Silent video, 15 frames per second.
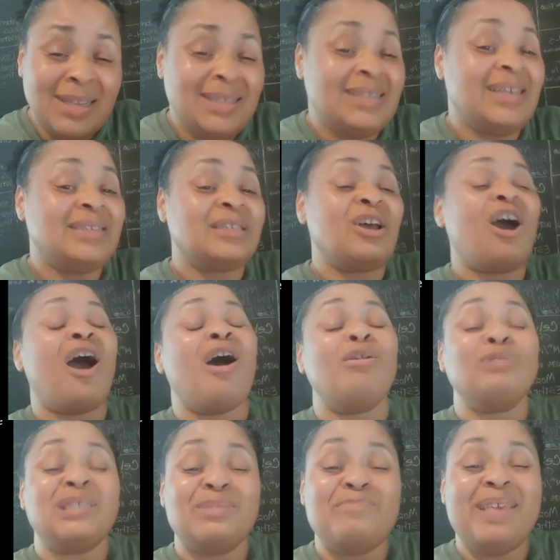He says,
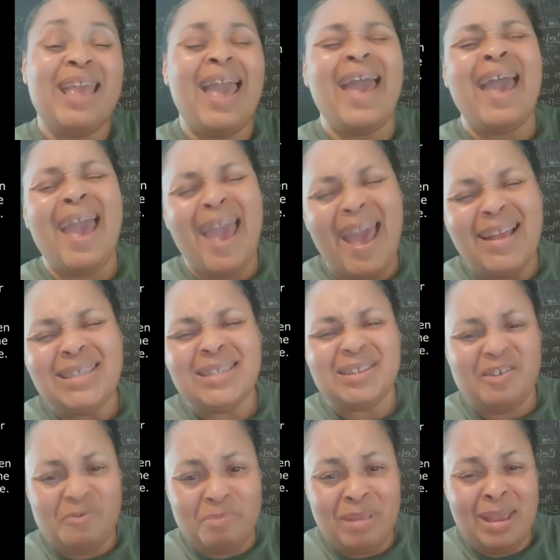Call to me.
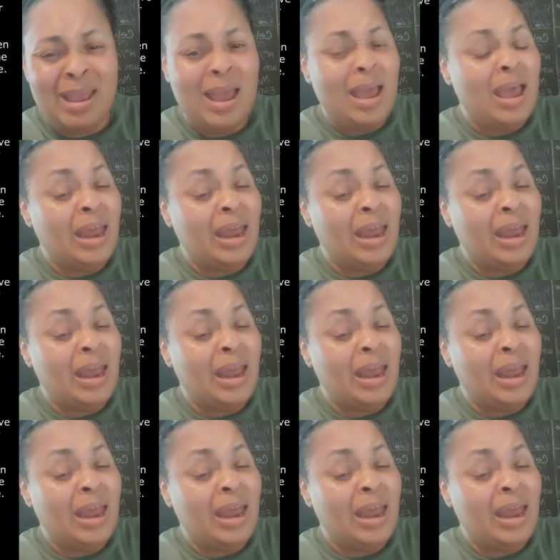Ask of me.